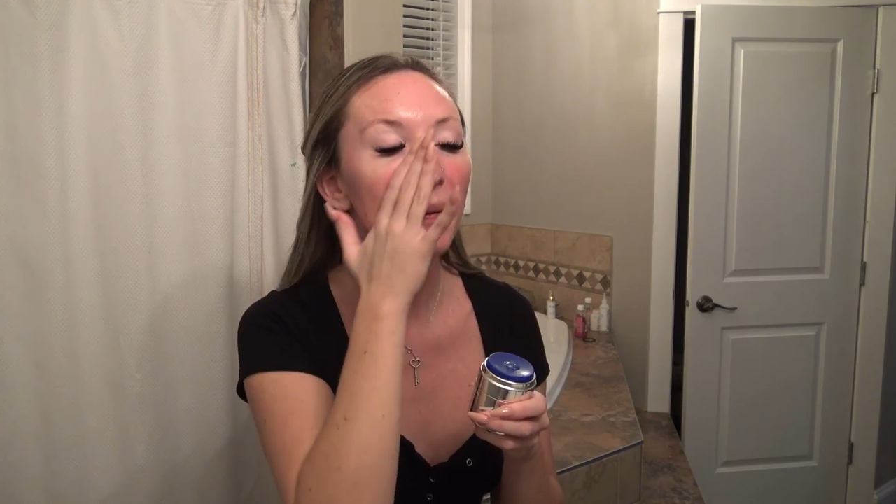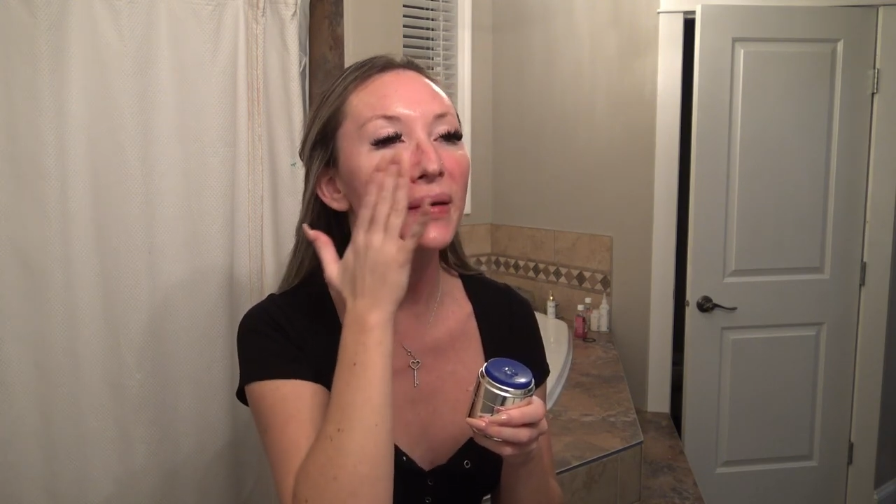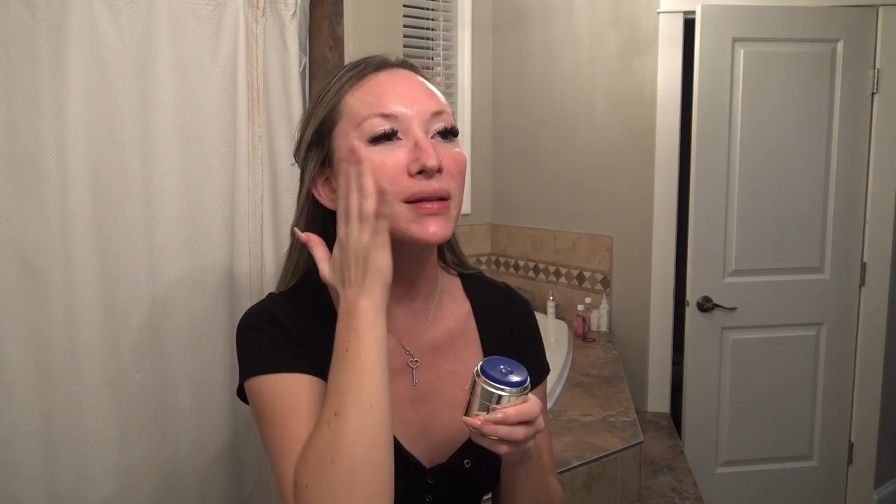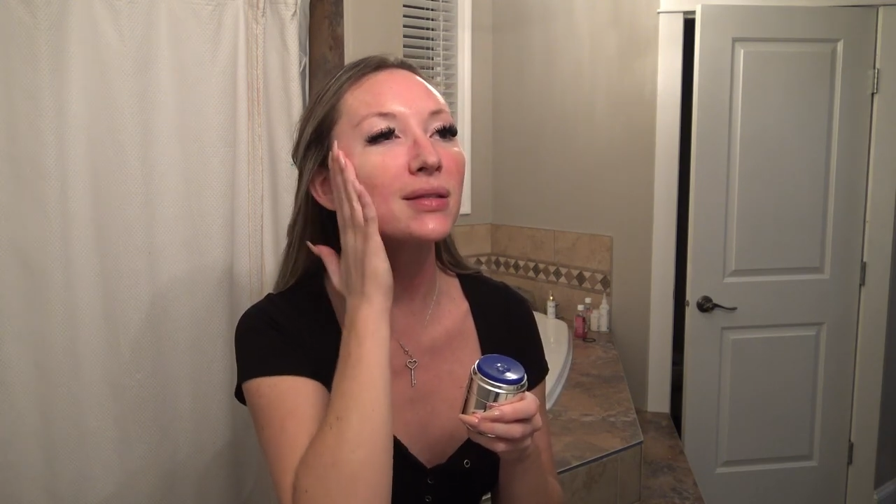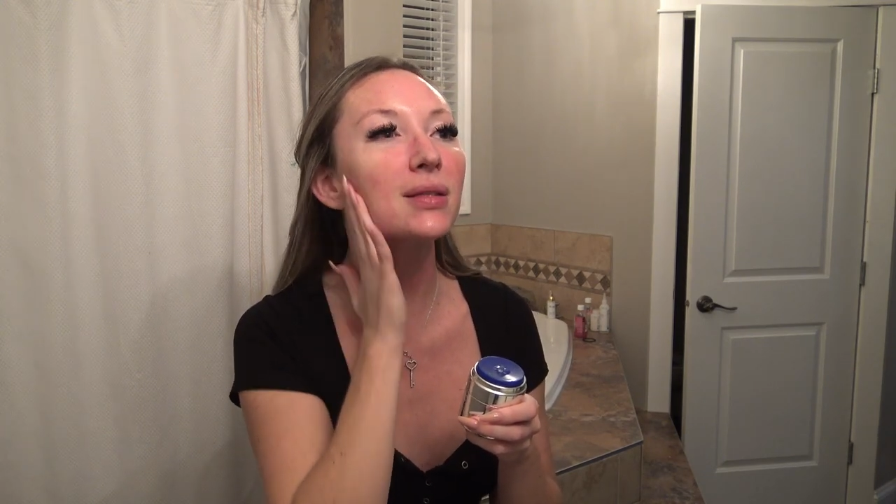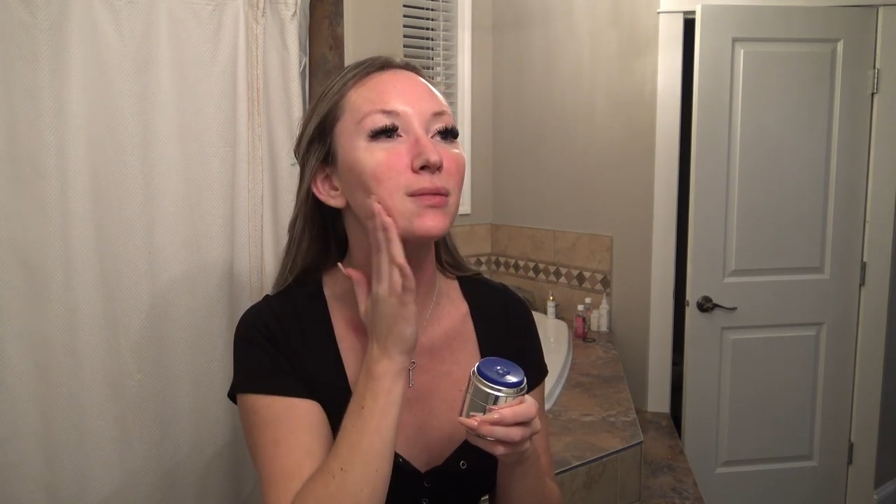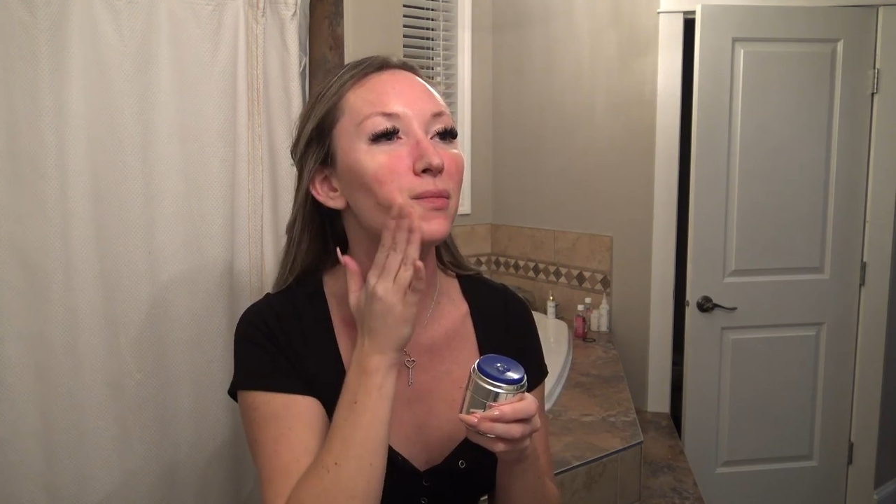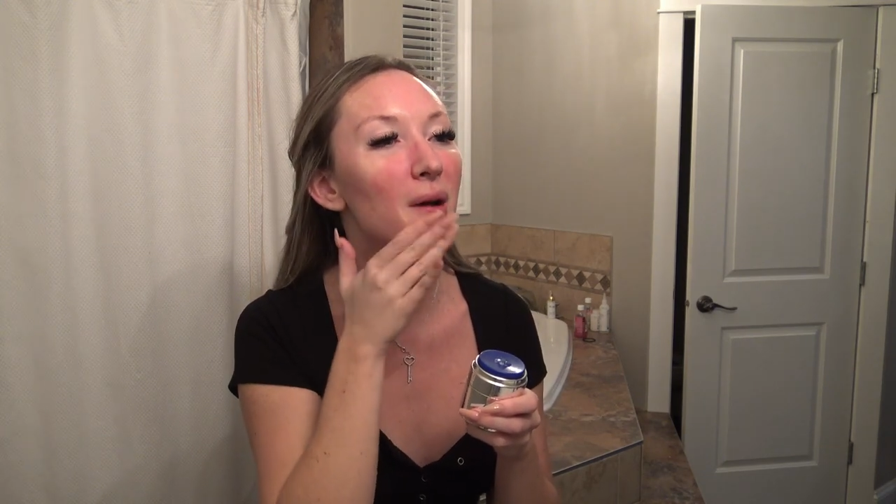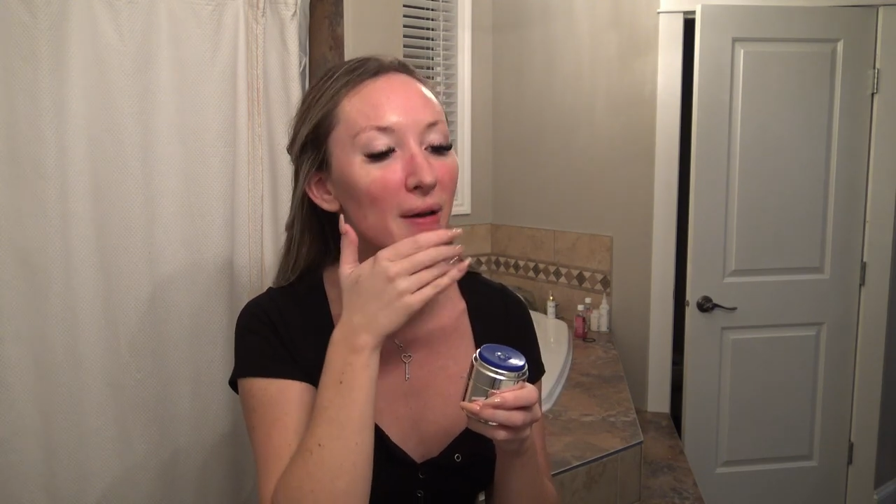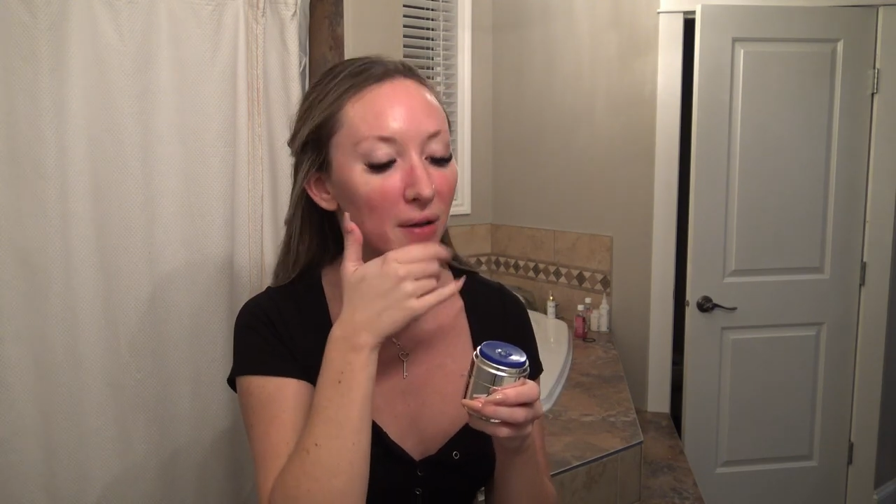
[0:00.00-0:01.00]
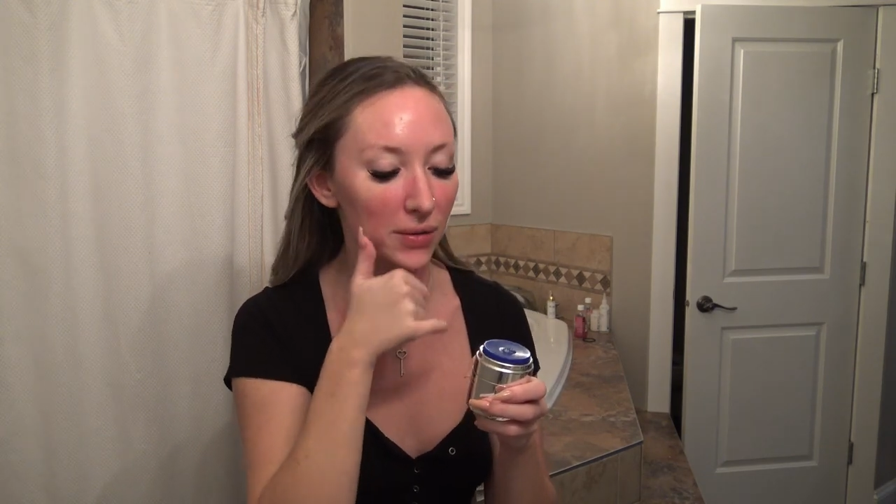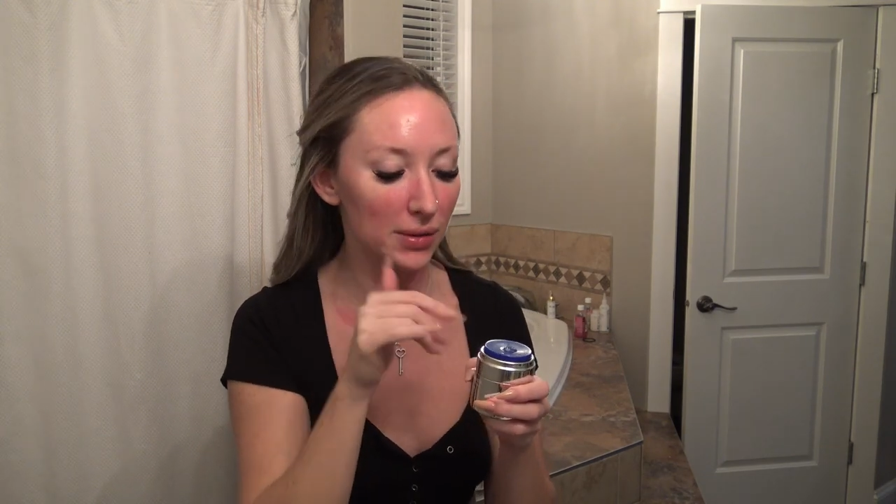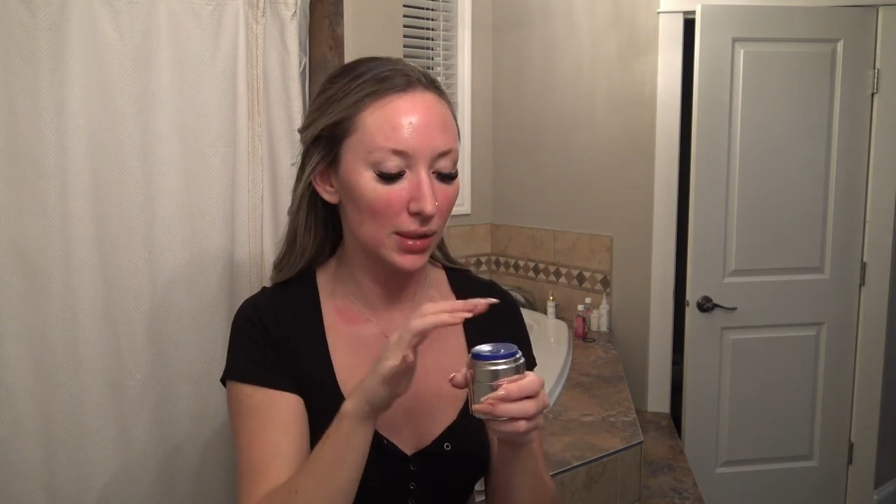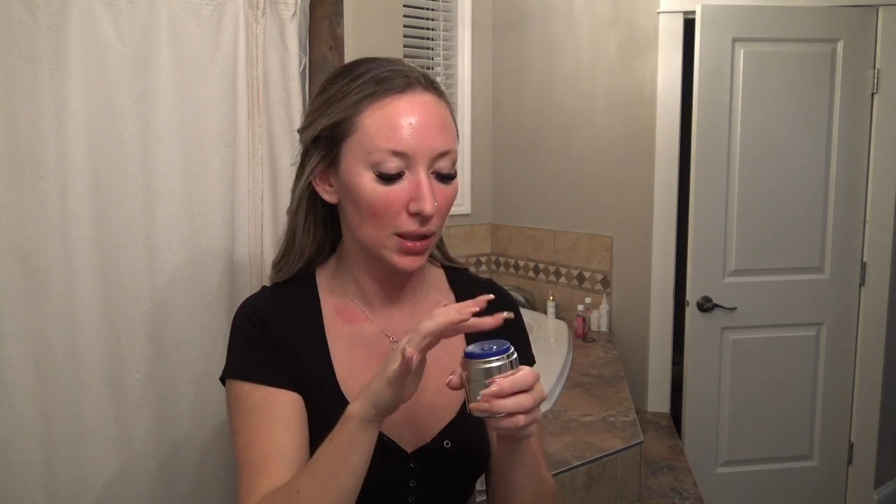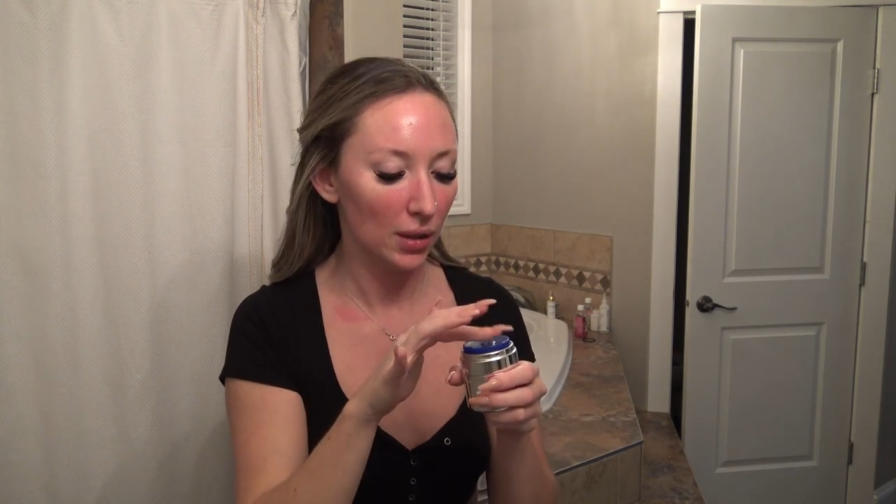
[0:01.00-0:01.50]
and it smells